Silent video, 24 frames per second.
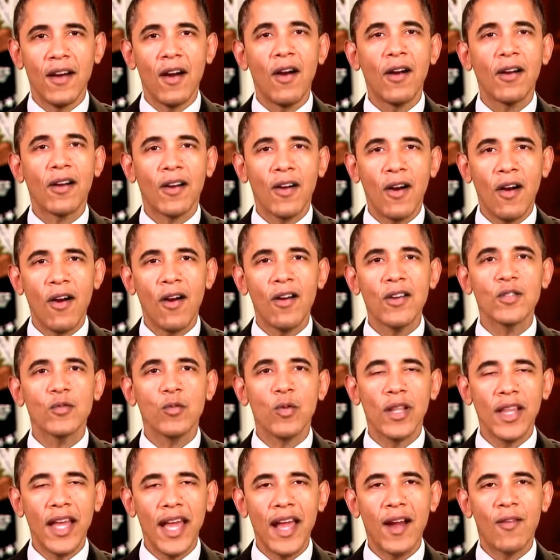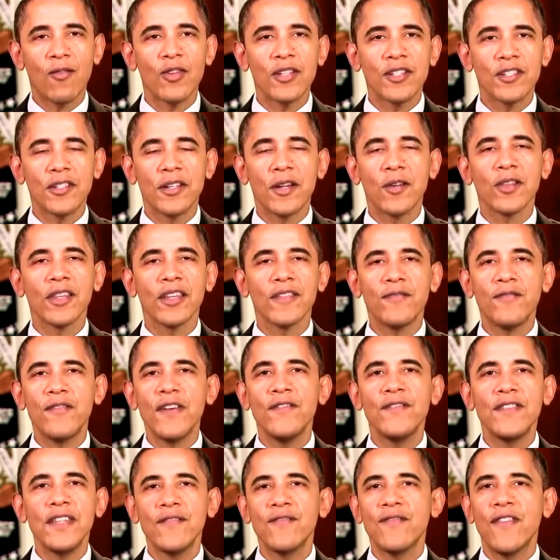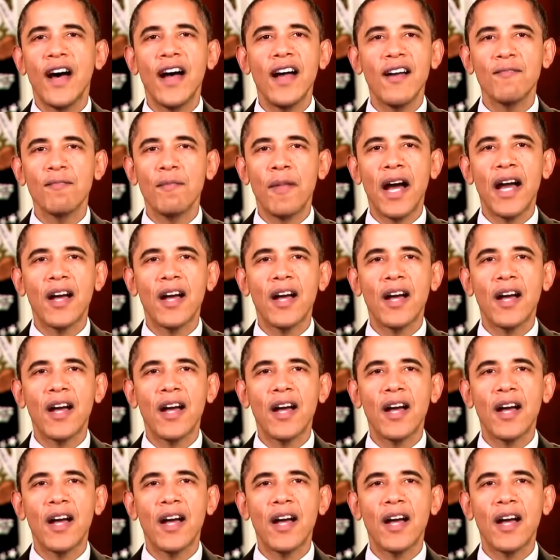our cars will average nearly 55